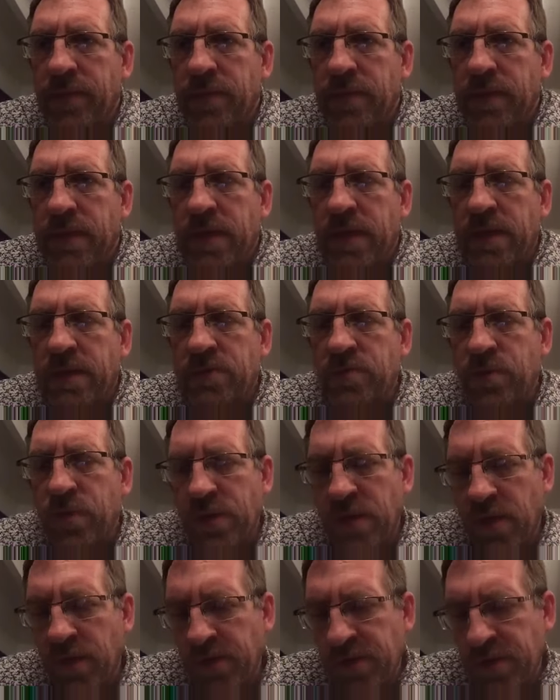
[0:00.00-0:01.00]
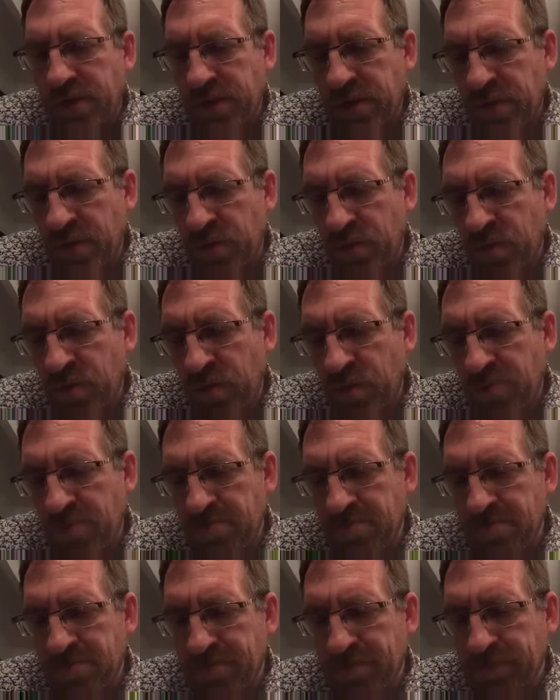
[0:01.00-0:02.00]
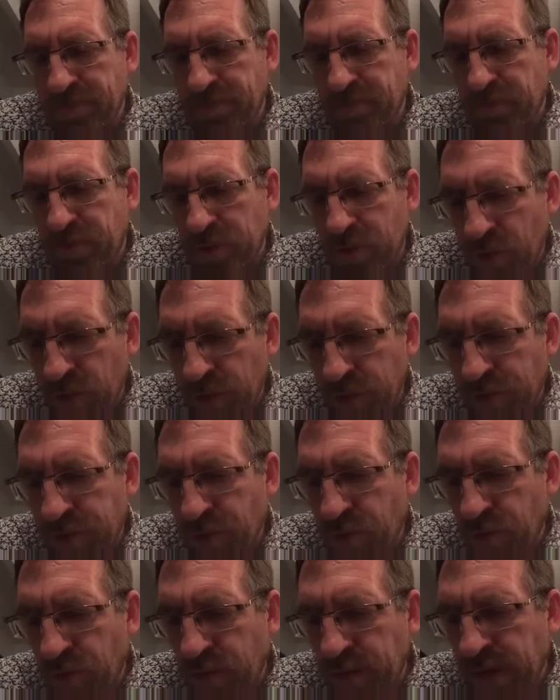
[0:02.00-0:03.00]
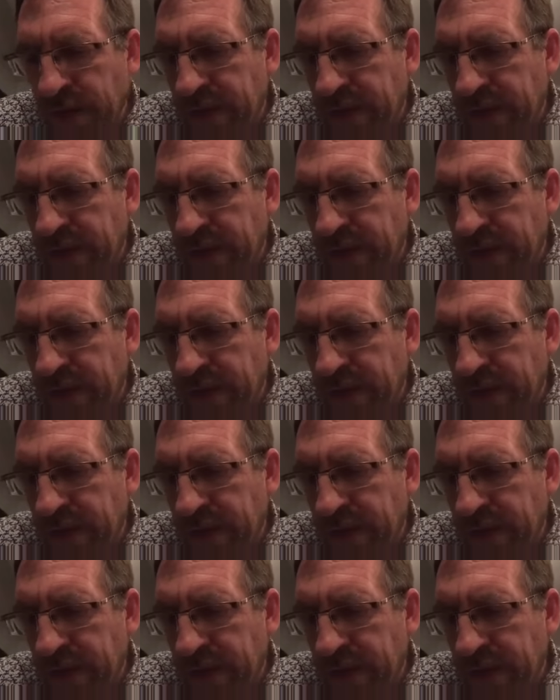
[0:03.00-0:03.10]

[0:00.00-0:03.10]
is we're going to do a talk in a